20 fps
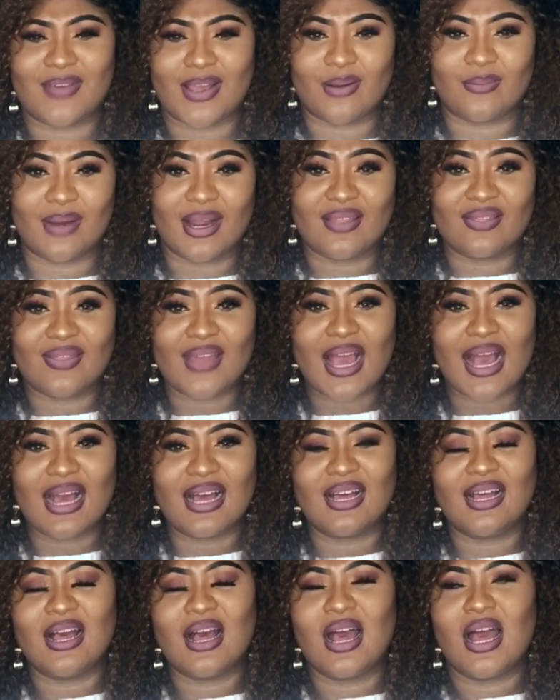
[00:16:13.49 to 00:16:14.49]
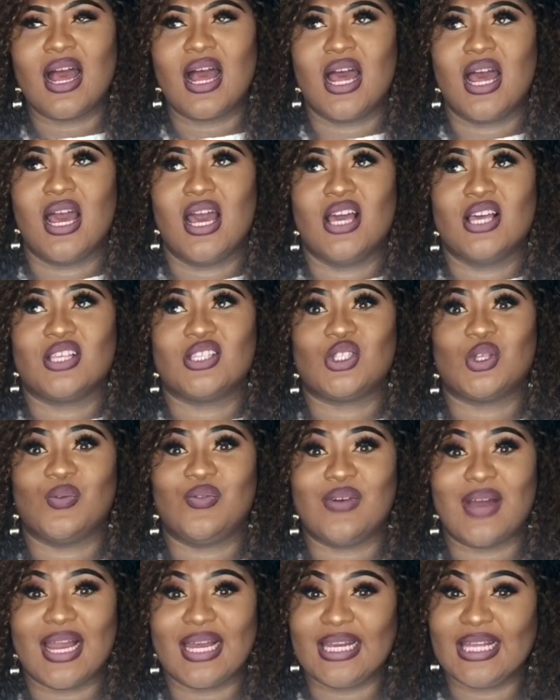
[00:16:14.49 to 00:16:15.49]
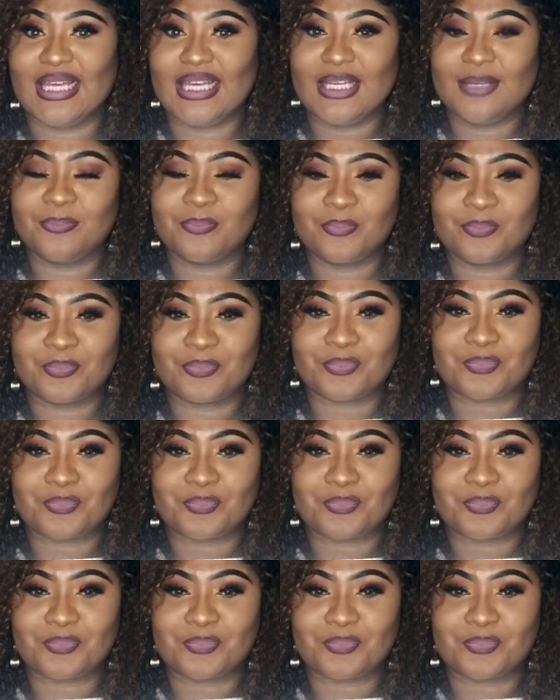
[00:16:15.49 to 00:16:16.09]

I rate that. So Fally.